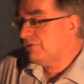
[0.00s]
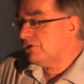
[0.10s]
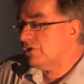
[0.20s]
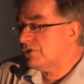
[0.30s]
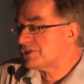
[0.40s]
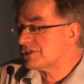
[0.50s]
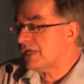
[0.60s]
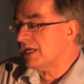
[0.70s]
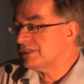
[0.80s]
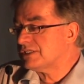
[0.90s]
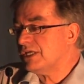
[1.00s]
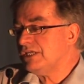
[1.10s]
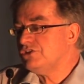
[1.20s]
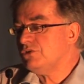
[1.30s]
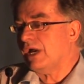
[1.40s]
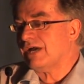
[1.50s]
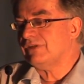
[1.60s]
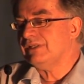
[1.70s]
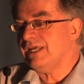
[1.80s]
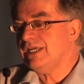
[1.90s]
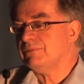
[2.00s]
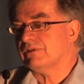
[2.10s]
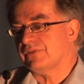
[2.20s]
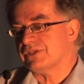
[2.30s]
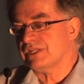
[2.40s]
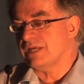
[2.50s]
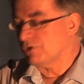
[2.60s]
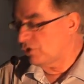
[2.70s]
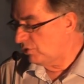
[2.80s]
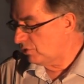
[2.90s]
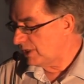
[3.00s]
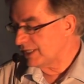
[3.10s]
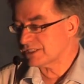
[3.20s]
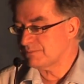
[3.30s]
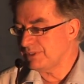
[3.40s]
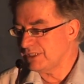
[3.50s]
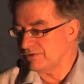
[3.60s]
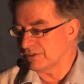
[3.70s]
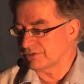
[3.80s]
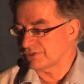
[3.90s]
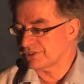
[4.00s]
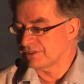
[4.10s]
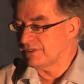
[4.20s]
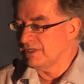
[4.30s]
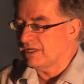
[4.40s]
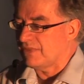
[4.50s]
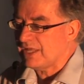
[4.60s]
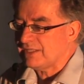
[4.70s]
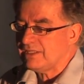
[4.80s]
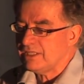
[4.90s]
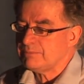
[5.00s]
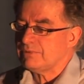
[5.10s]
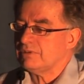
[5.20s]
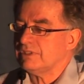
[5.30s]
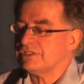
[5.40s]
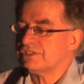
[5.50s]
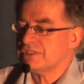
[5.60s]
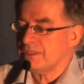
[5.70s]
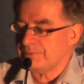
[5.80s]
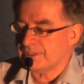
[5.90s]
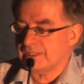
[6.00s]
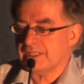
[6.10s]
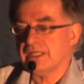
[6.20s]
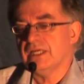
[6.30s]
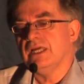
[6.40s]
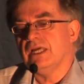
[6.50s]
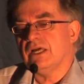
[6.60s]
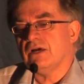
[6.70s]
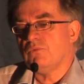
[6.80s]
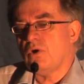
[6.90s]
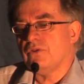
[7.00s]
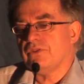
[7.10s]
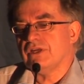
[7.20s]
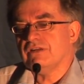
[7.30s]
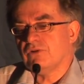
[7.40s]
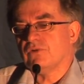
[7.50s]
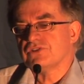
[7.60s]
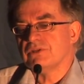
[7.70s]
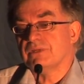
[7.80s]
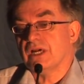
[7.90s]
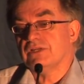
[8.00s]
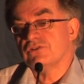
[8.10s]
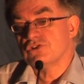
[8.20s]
you look at other societies, they do have a label for the same core experience, and that label is typically one that involves some kind of